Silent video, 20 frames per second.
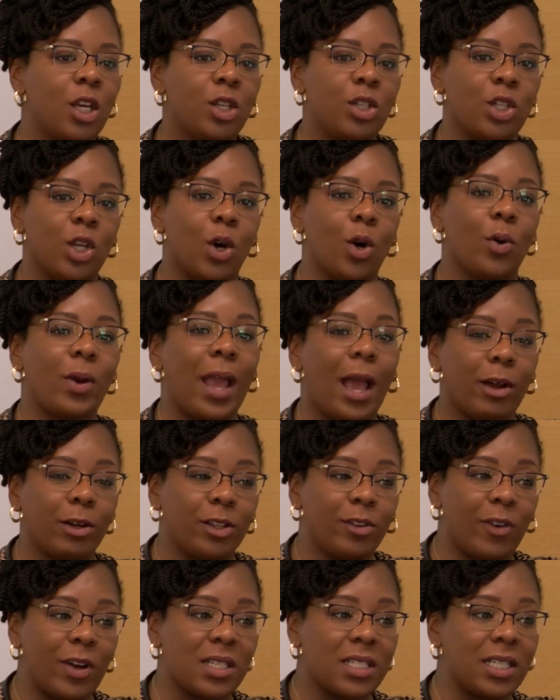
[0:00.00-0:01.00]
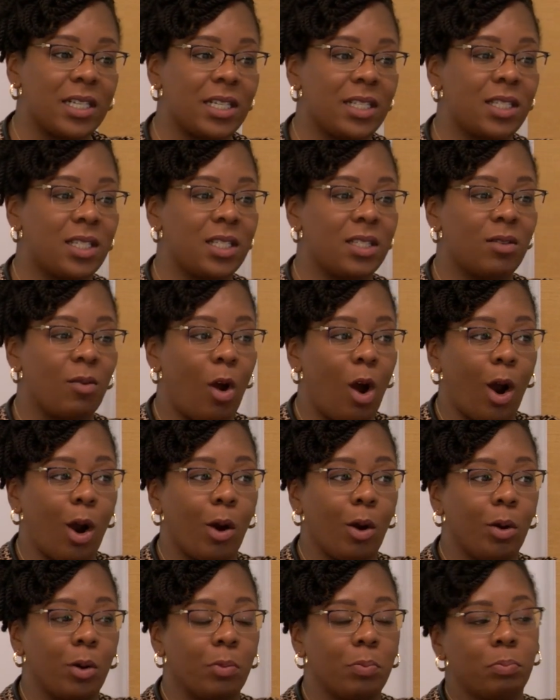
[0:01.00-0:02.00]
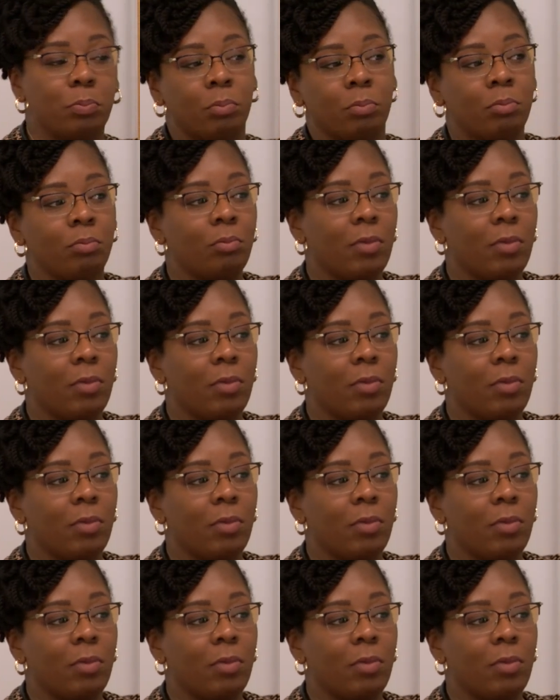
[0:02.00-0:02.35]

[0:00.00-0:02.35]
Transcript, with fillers: So county residents are